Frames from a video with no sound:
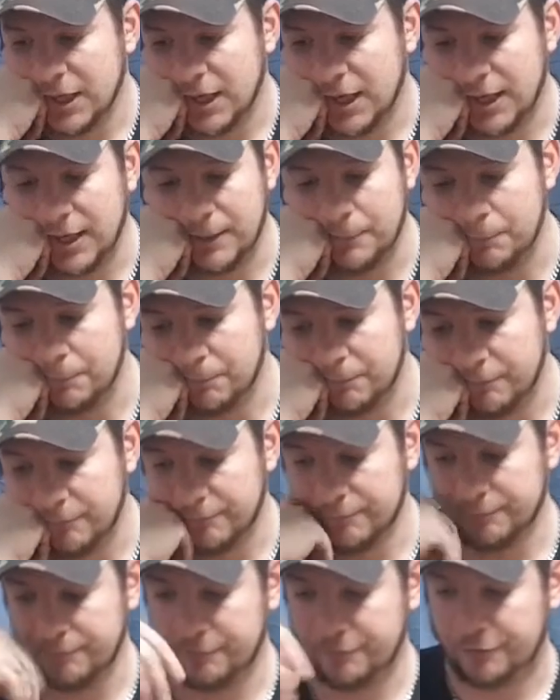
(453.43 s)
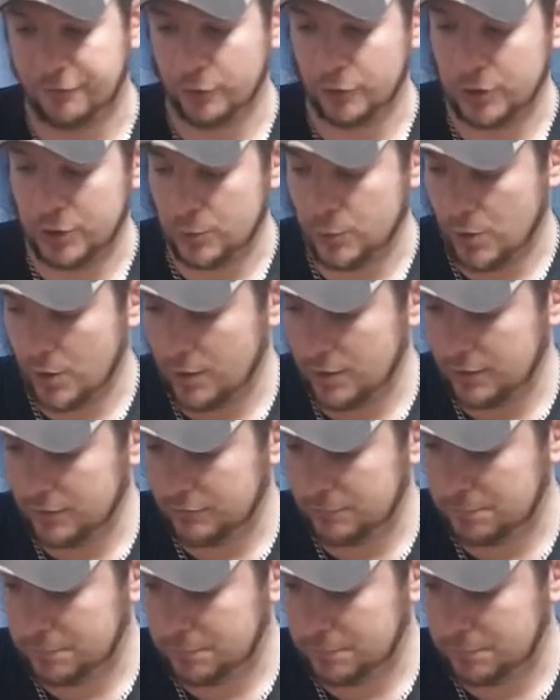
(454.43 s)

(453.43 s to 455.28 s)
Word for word: Um, for you guys,